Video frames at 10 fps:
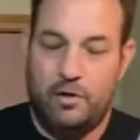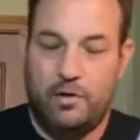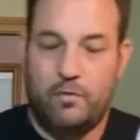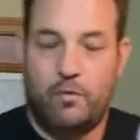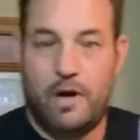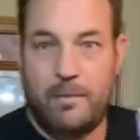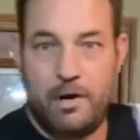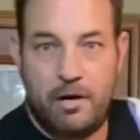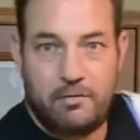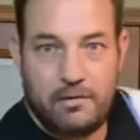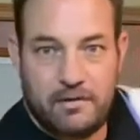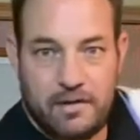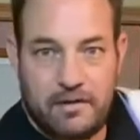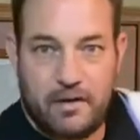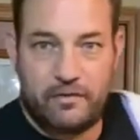Whammo. Did
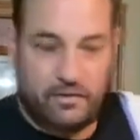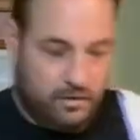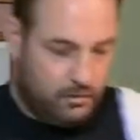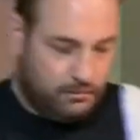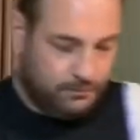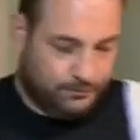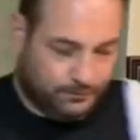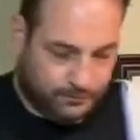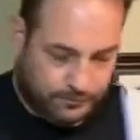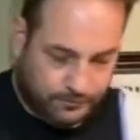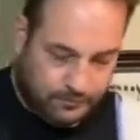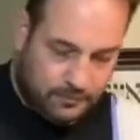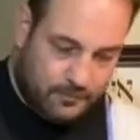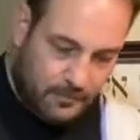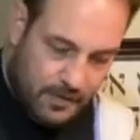those too.
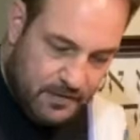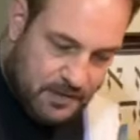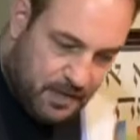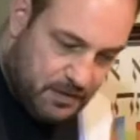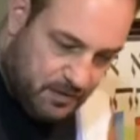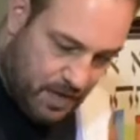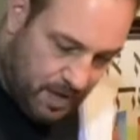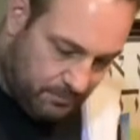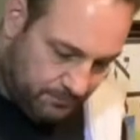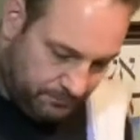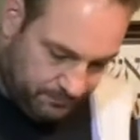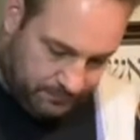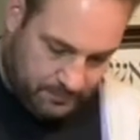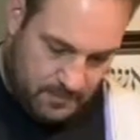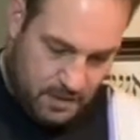This is how you do that.
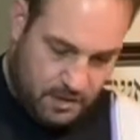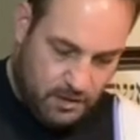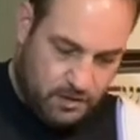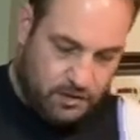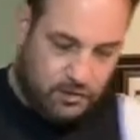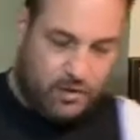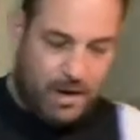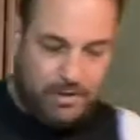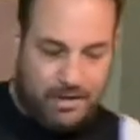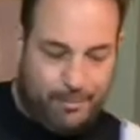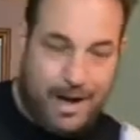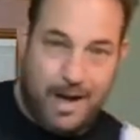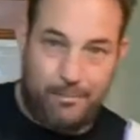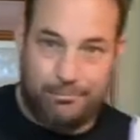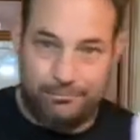You grab a
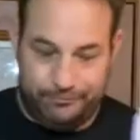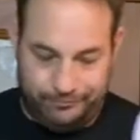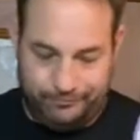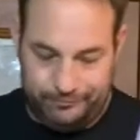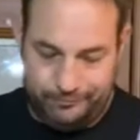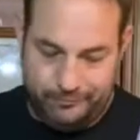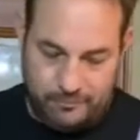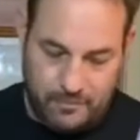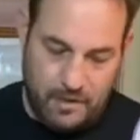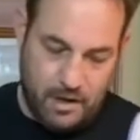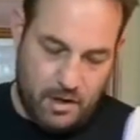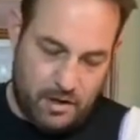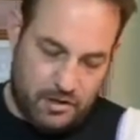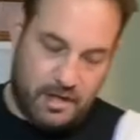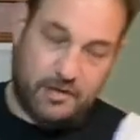kebab.
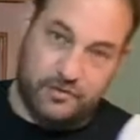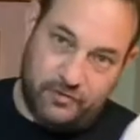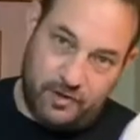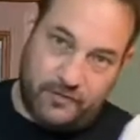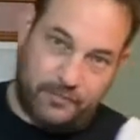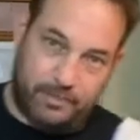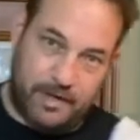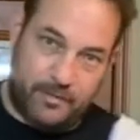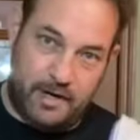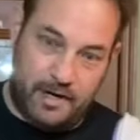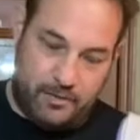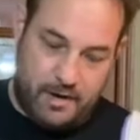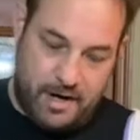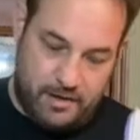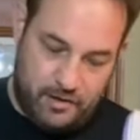You got your service plate right here,
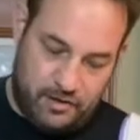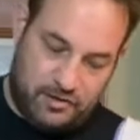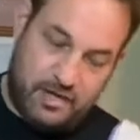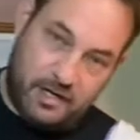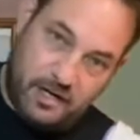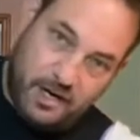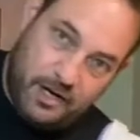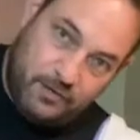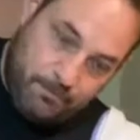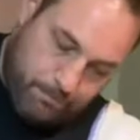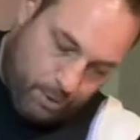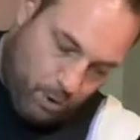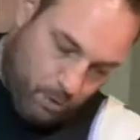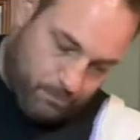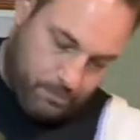right? You just take your hand,
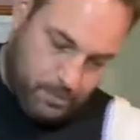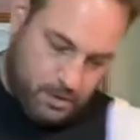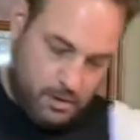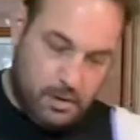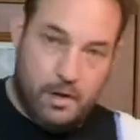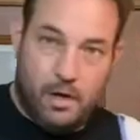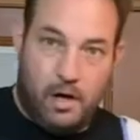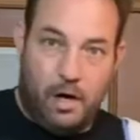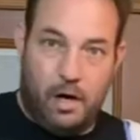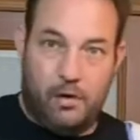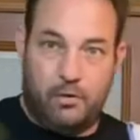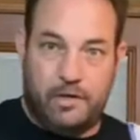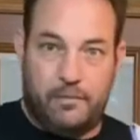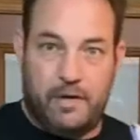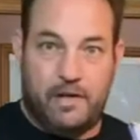boom. Oh, get
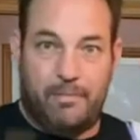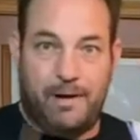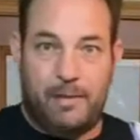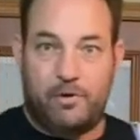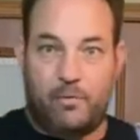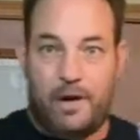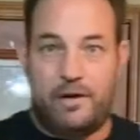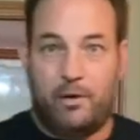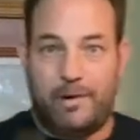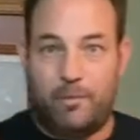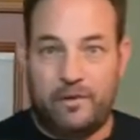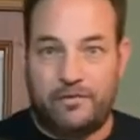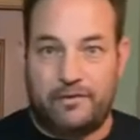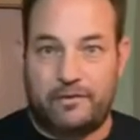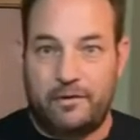rid of the kebab. No, why? Nobody wants
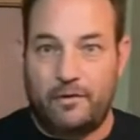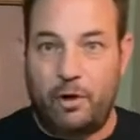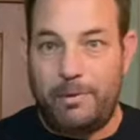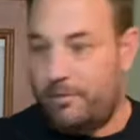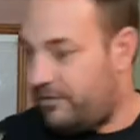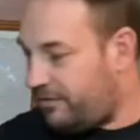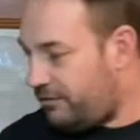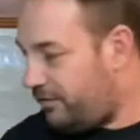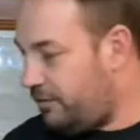this. Nobody wants this.